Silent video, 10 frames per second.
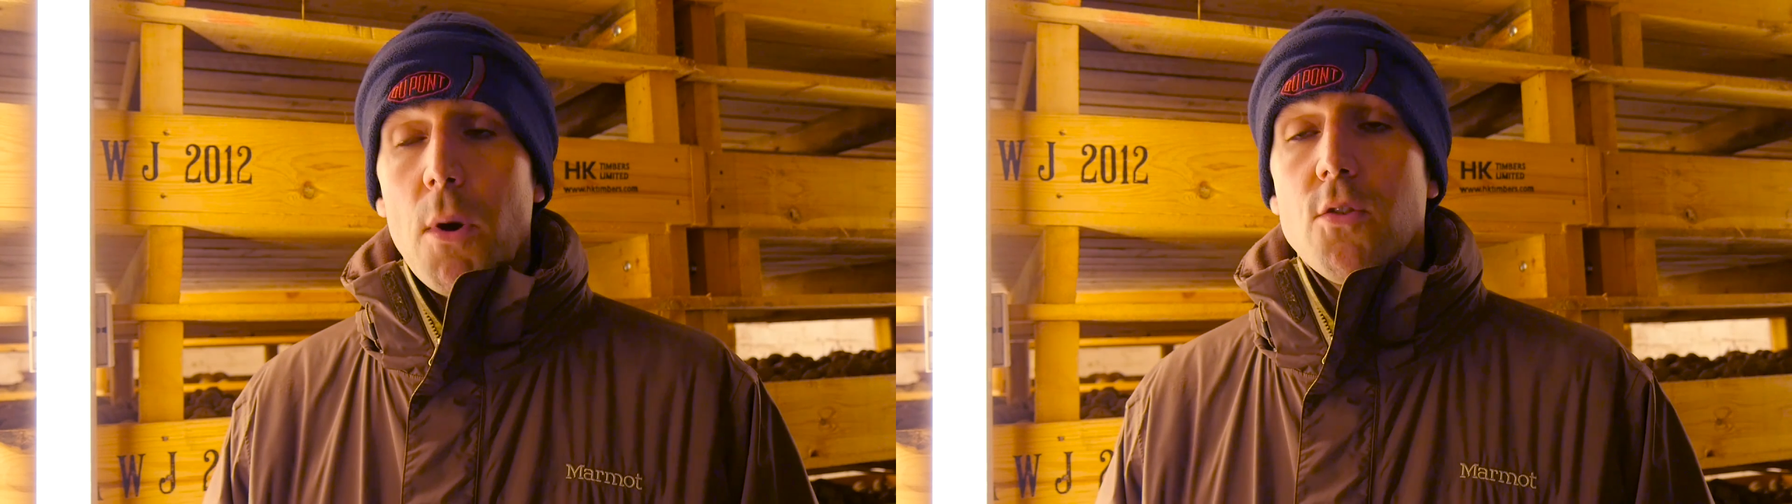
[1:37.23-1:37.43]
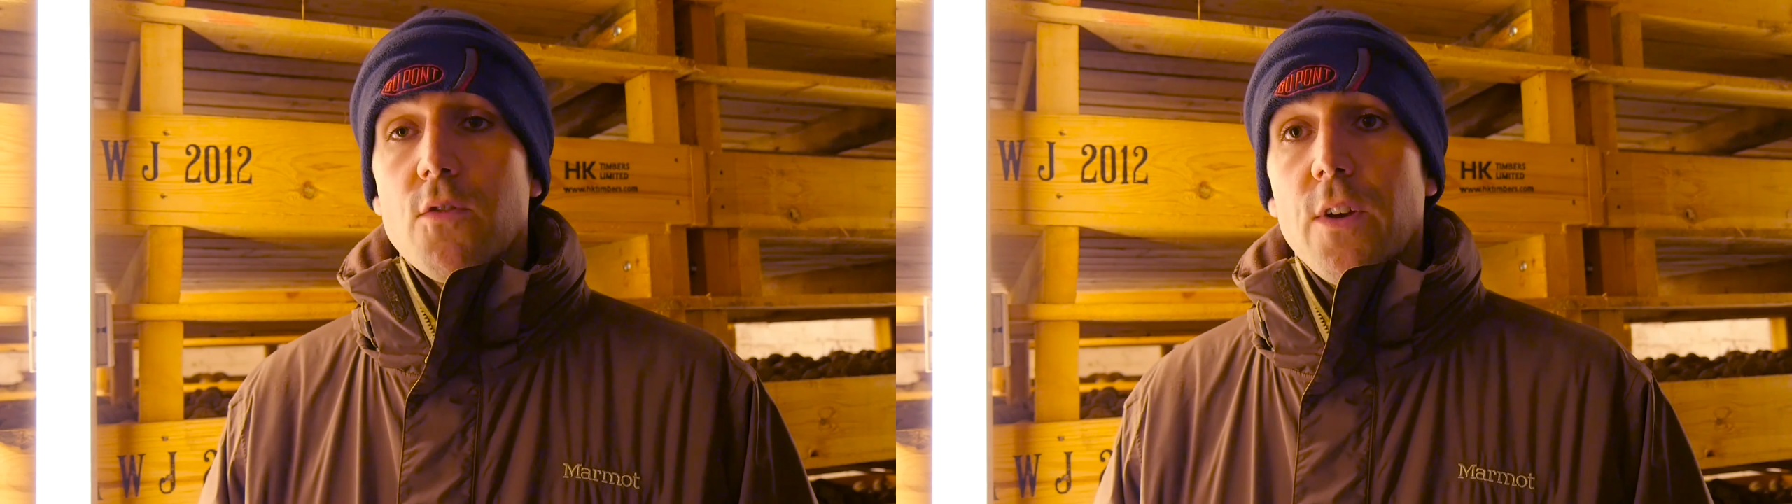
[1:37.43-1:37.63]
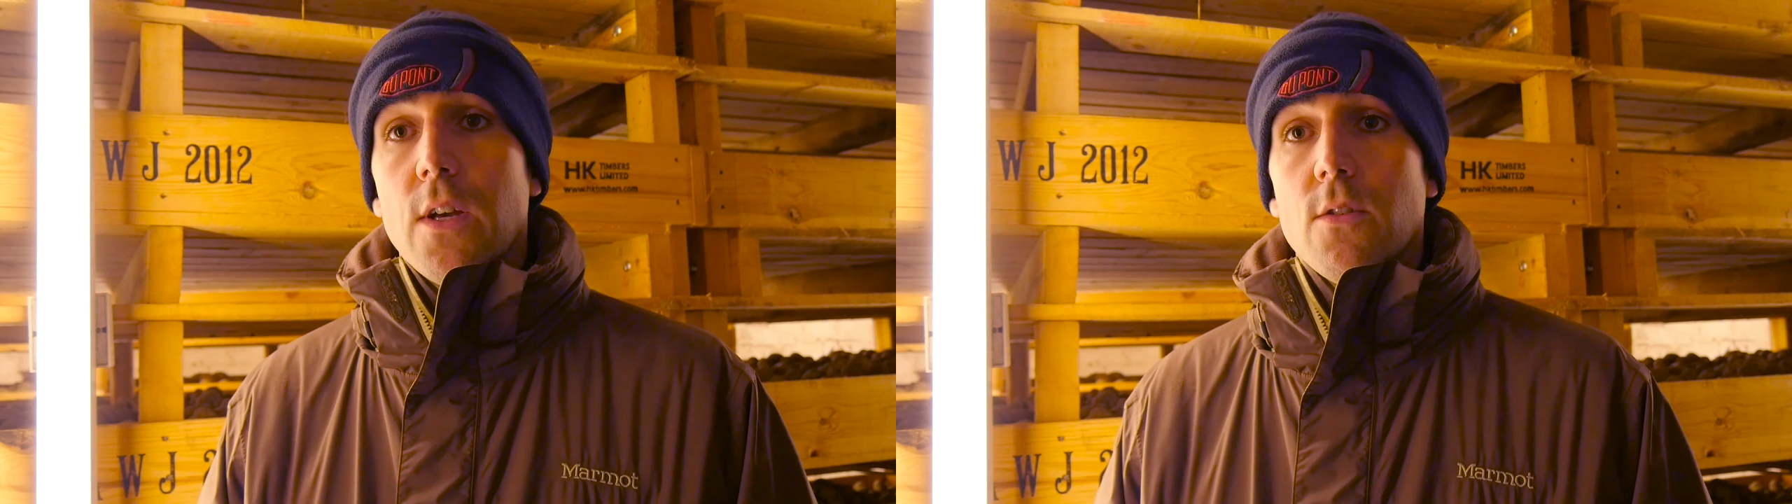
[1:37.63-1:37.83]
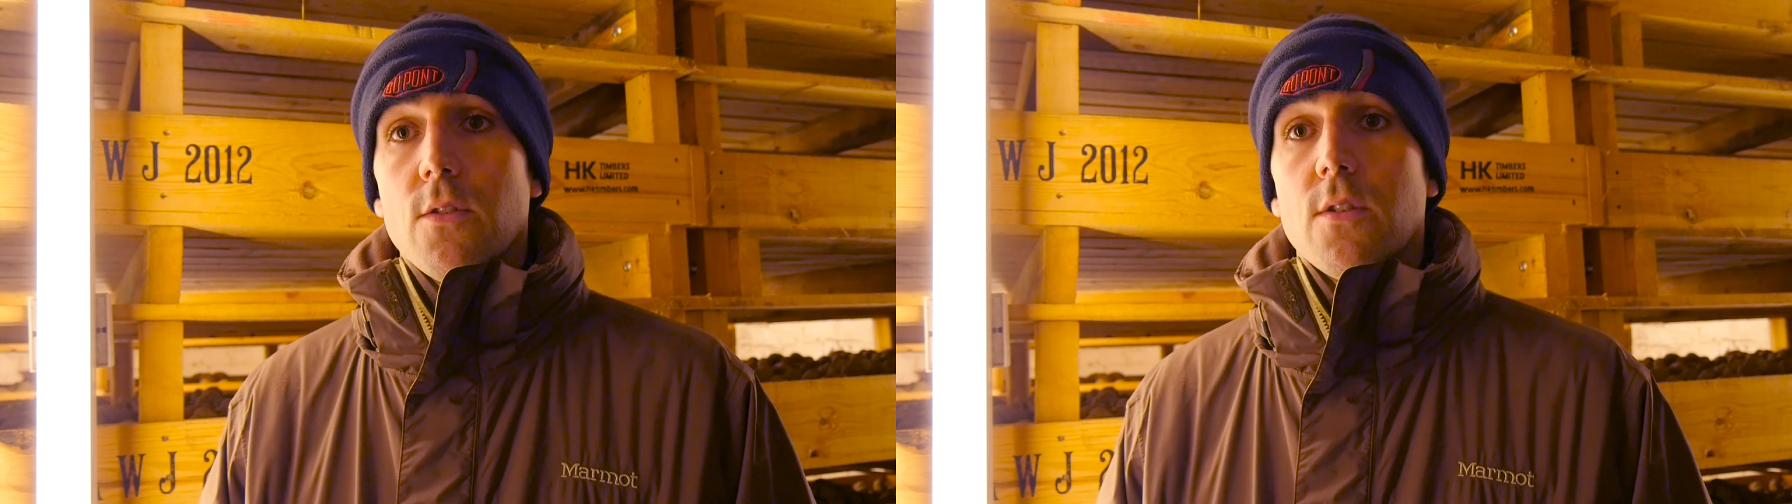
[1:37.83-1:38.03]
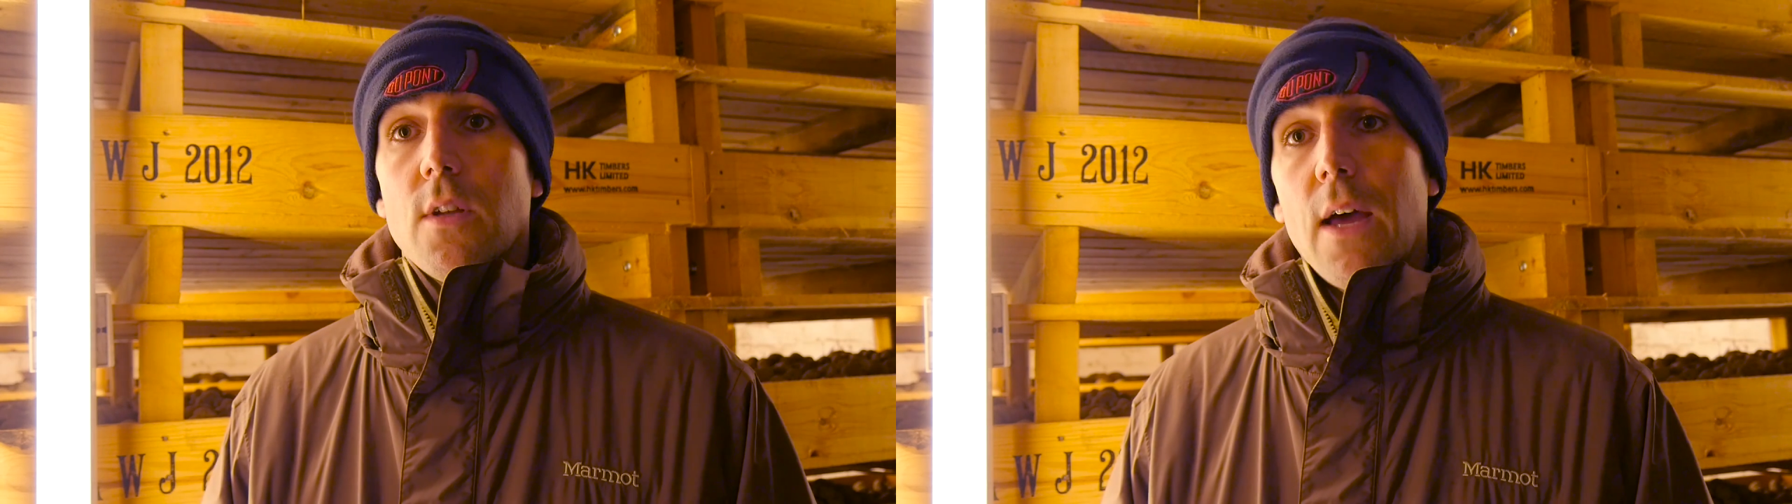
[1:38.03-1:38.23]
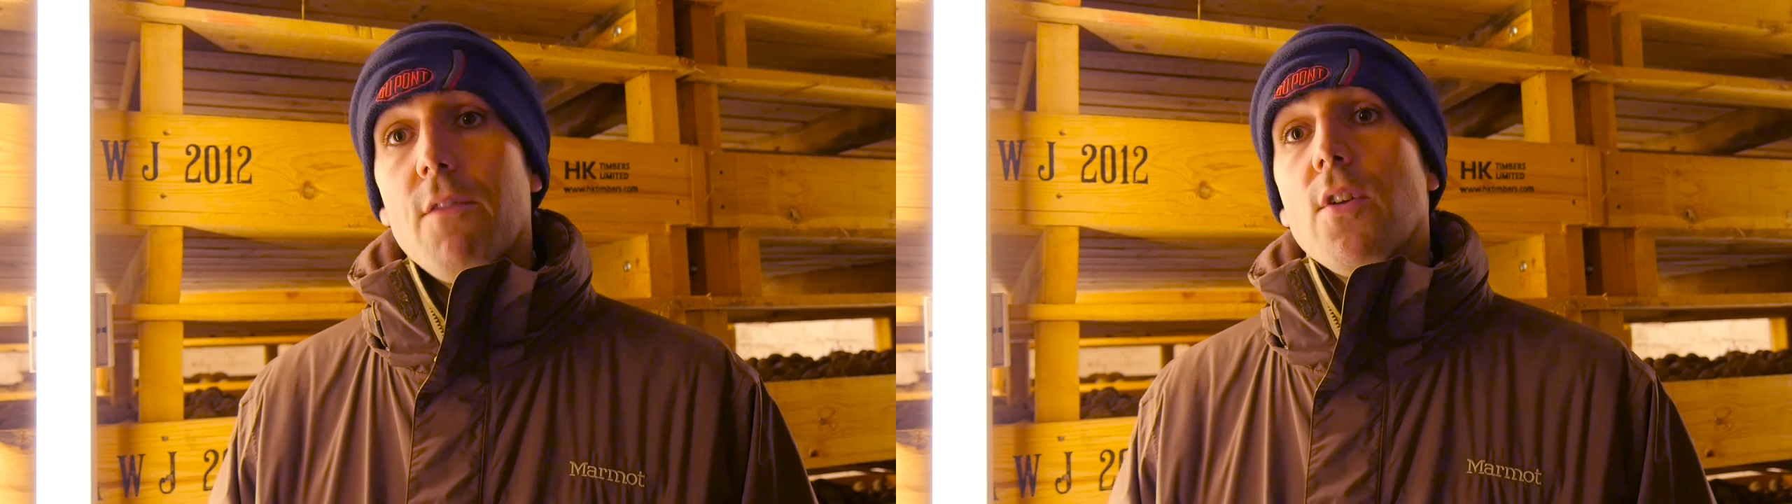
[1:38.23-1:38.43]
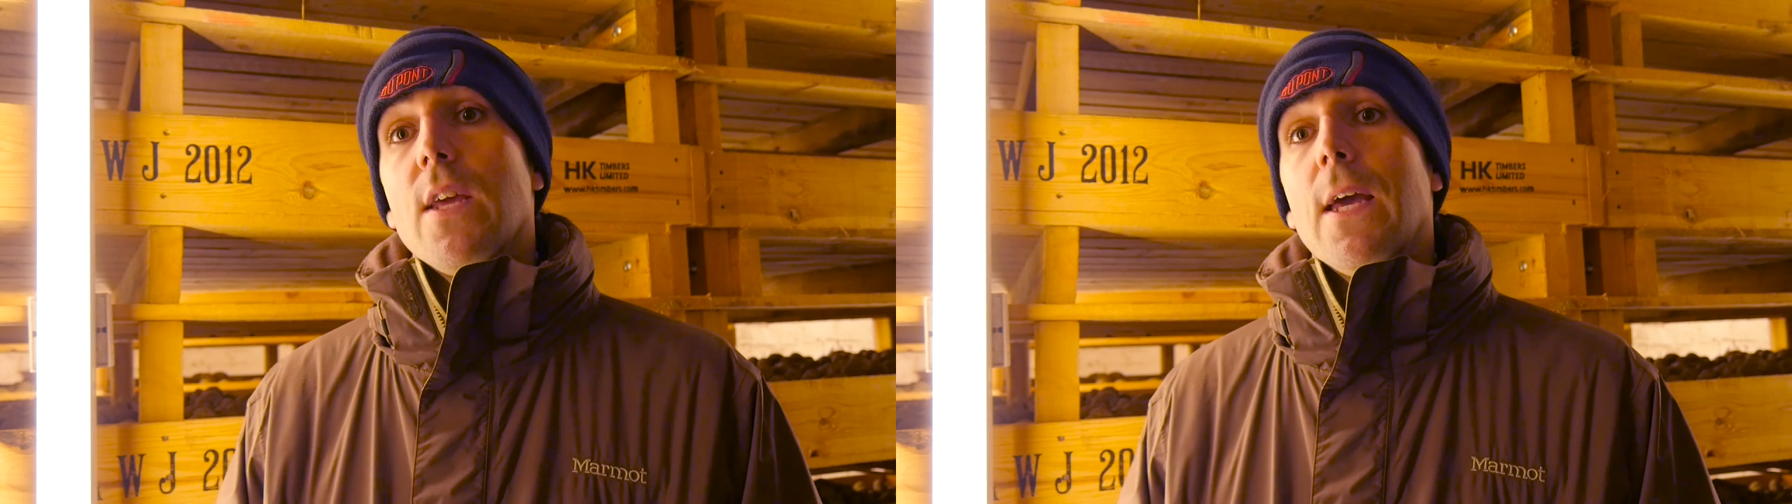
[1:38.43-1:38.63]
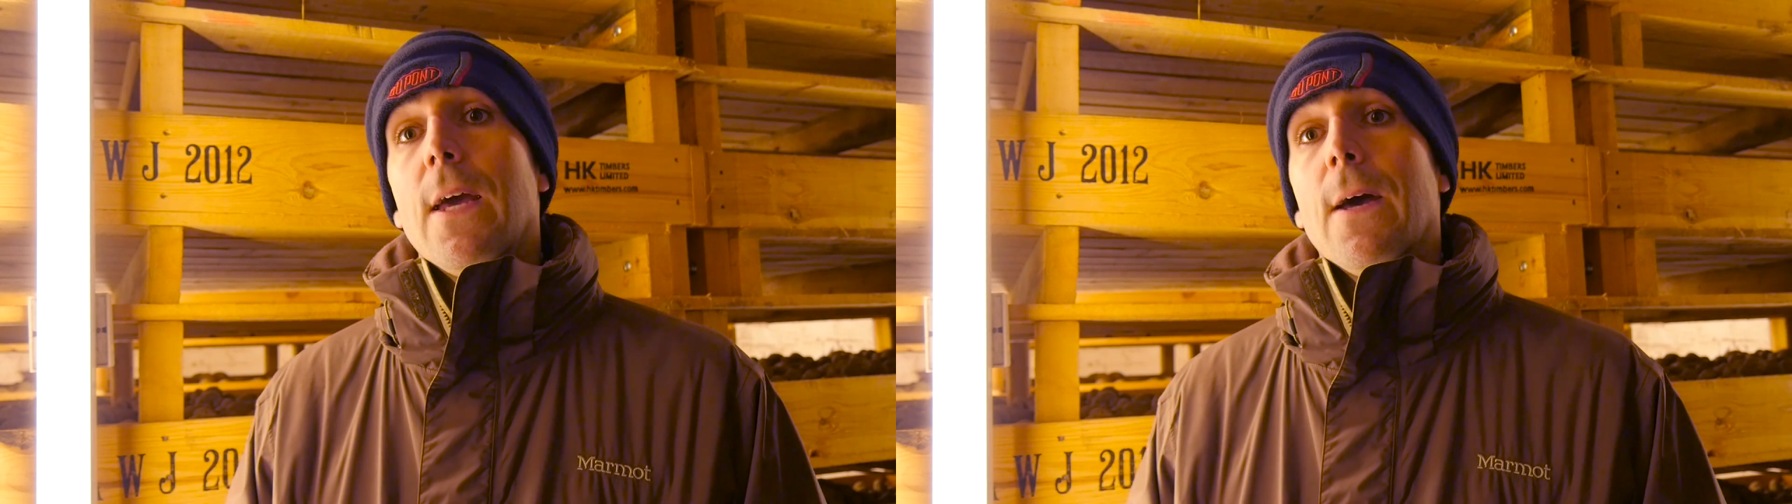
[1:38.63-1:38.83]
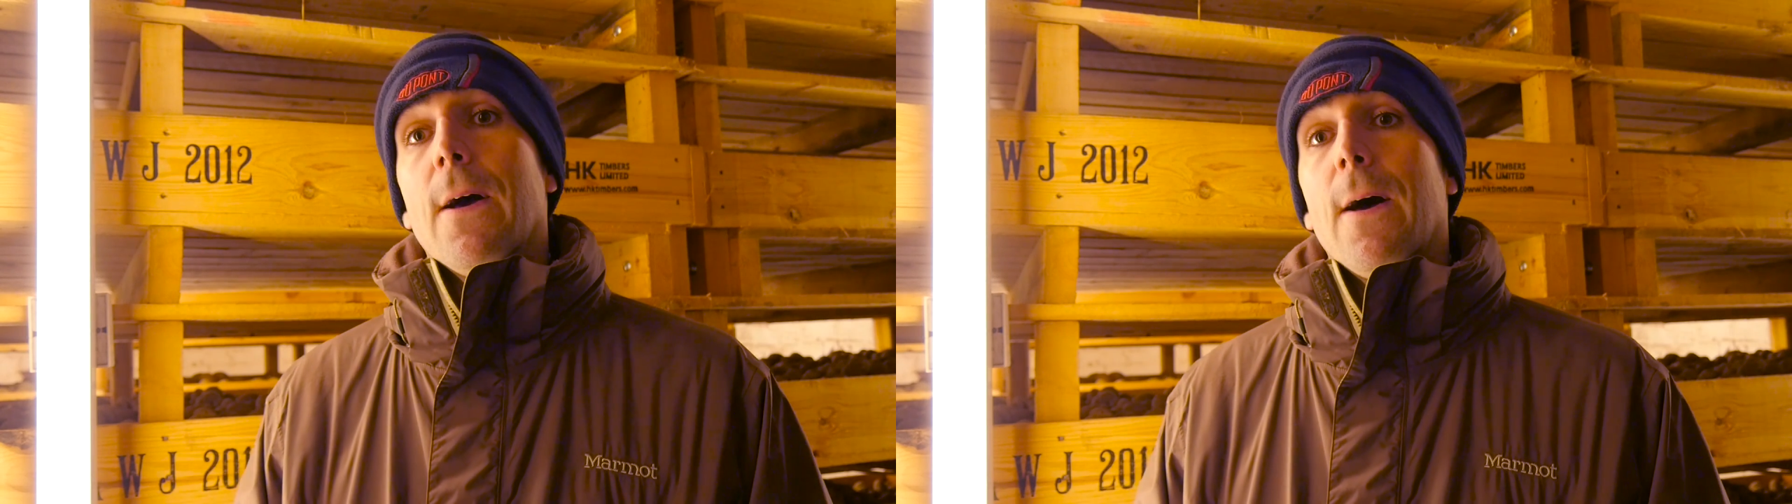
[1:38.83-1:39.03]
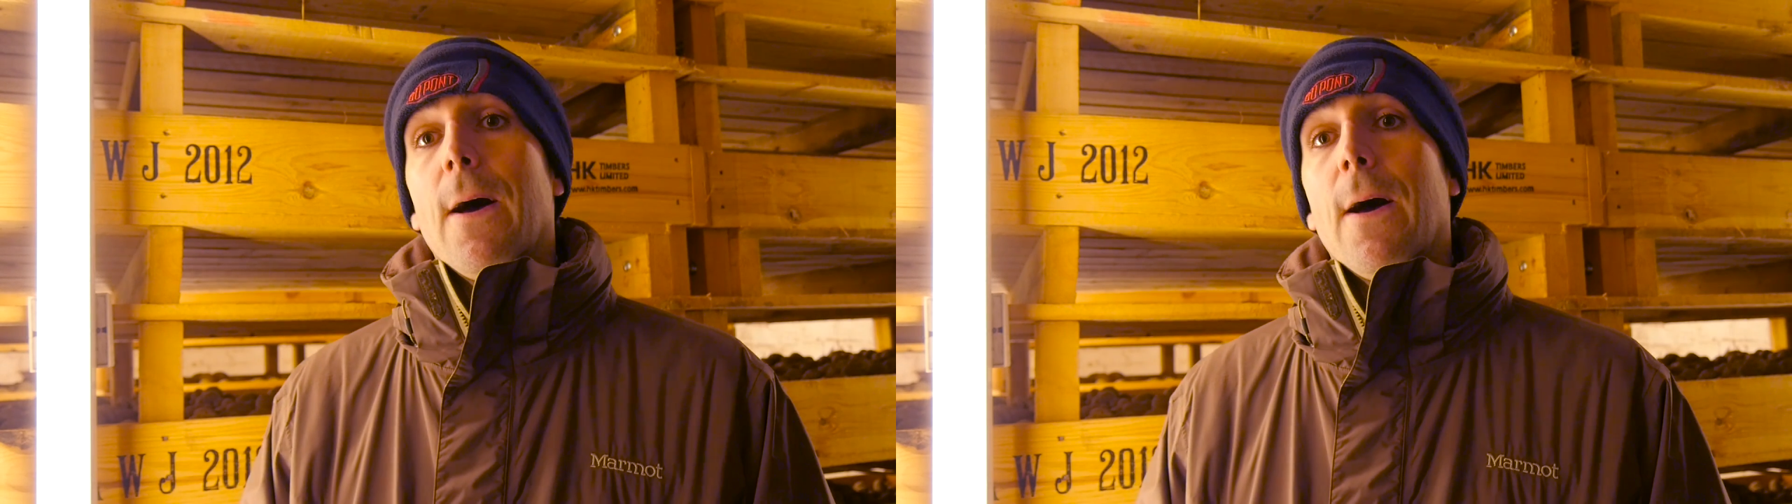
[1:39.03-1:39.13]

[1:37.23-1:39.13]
most fields every year.